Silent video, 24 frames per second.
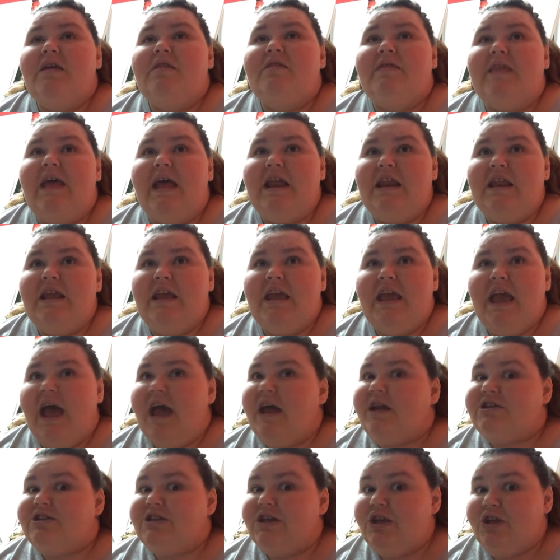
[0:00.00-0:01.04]
Then he
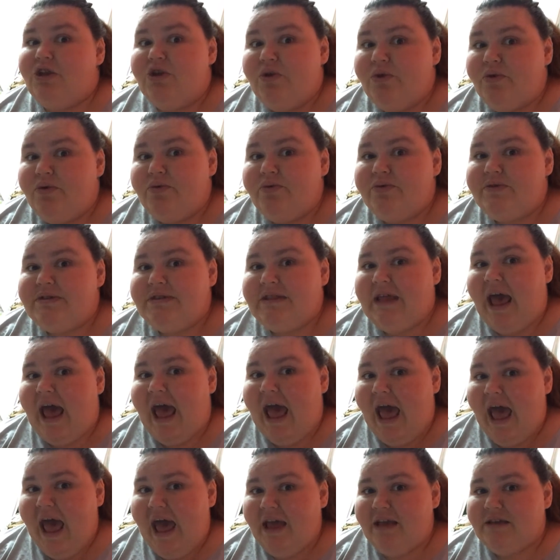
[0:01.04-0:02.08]
actually used the
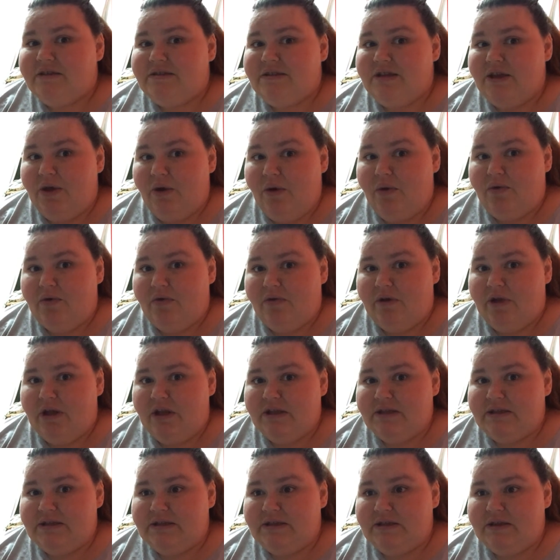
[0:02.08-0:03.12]
Axe
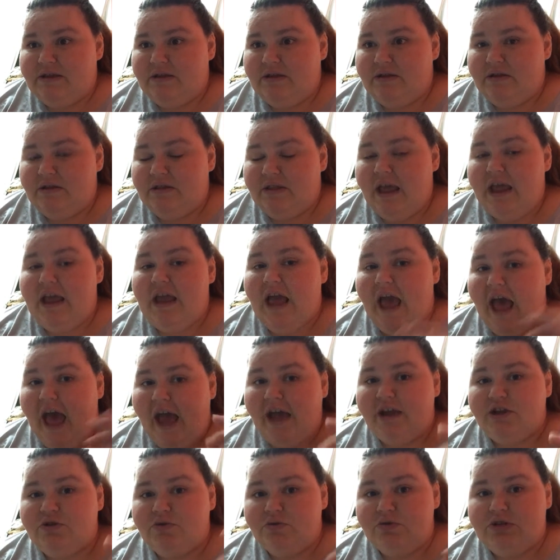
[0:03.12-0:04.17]
deodorant, like
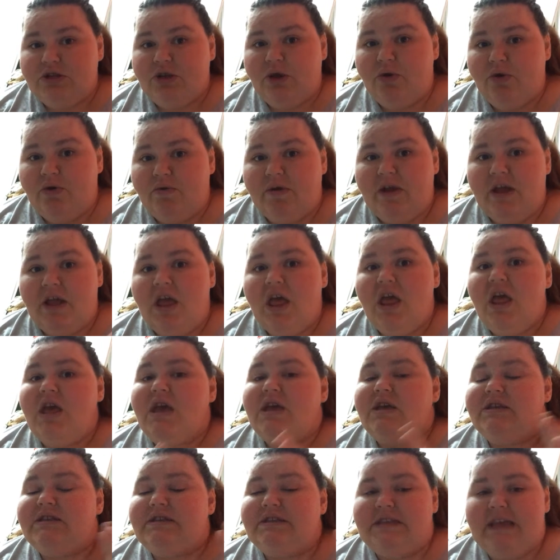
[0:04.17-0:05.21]
actual deodorant.
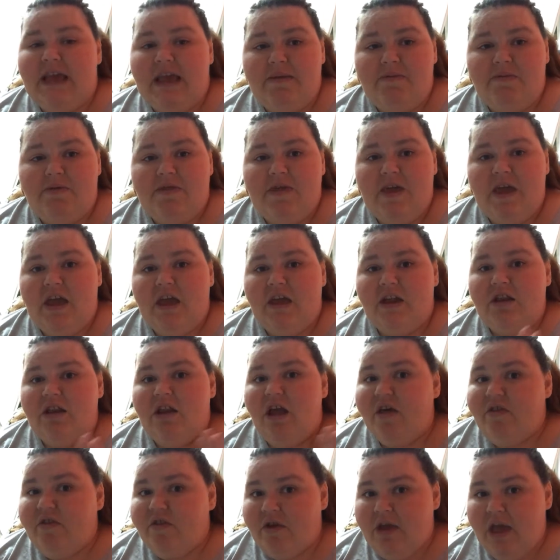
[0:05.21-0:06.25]
Same thing,
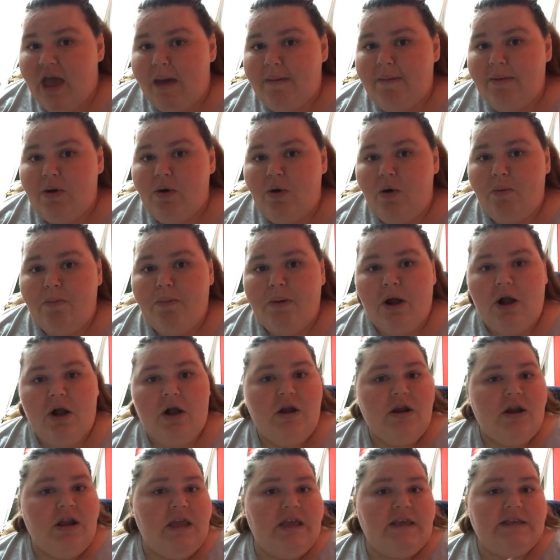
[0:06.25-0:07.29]
another chemical
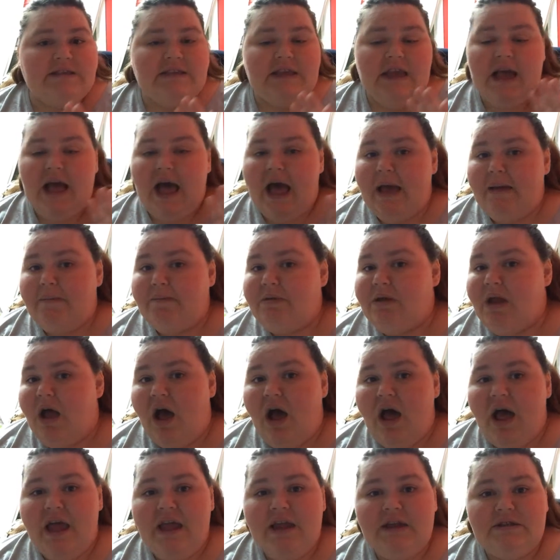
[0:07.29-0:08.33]
burn. He's like, I'm
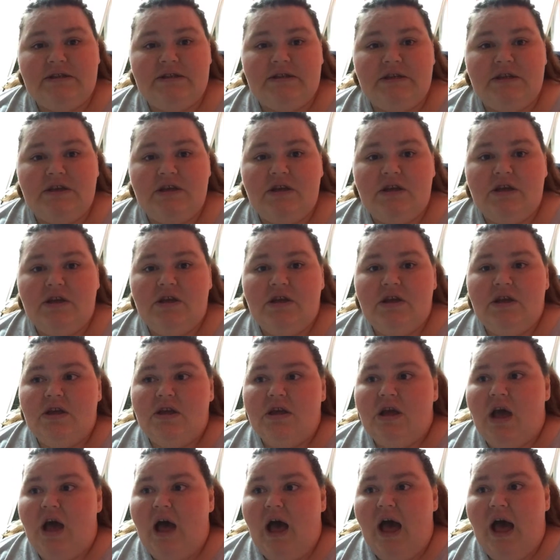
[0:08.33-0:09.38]
not,
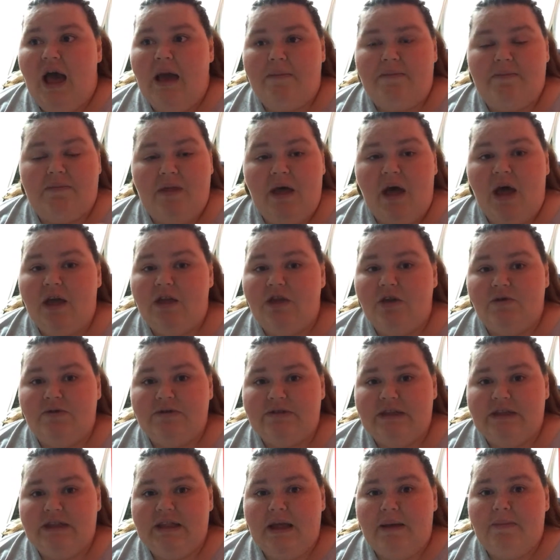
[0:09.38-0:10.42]
I'm not
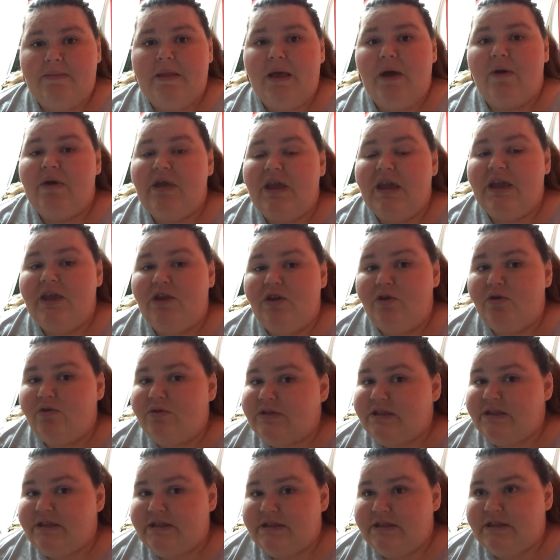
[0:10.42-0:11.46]
using them. Now he
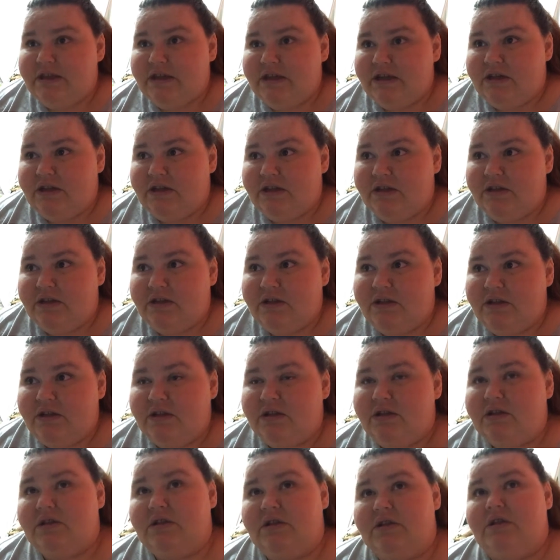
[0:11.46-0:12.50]
uses the,
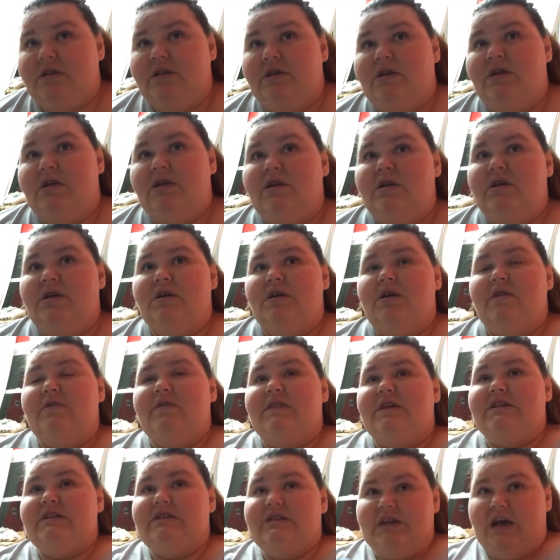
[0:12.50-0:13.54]

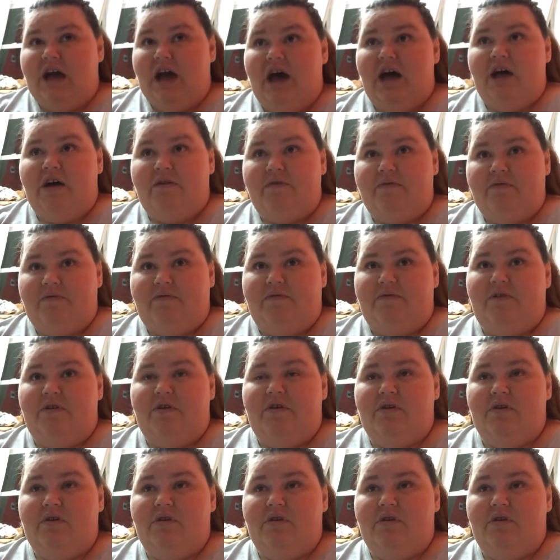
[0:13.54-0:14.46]
the Dove.